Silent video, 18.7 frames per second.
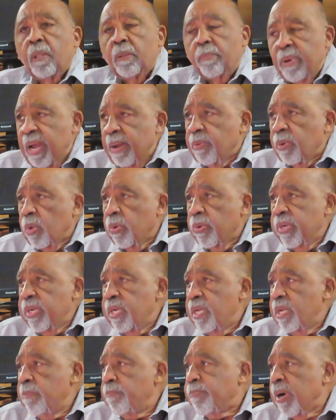The
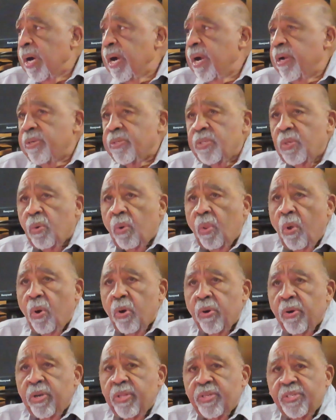Babylonian Empire is no
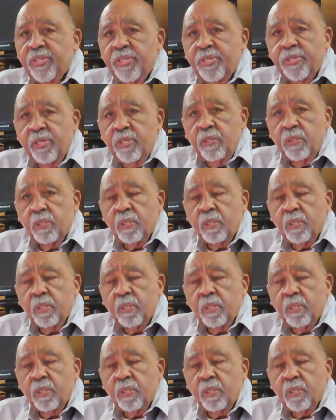longer in existence.